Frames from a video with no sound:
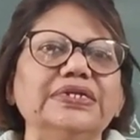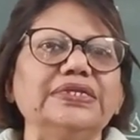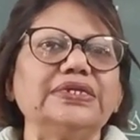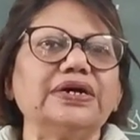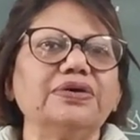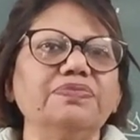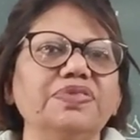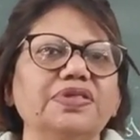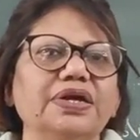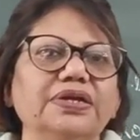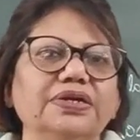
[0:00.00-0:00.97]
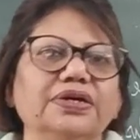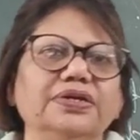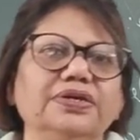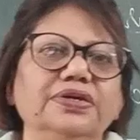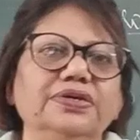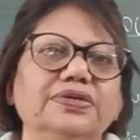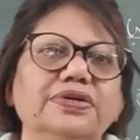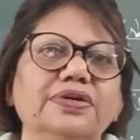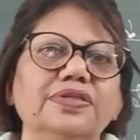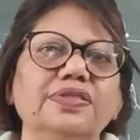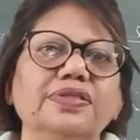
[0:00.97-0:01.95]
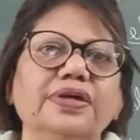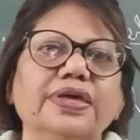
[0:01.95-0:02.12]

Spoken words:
terms and conditions?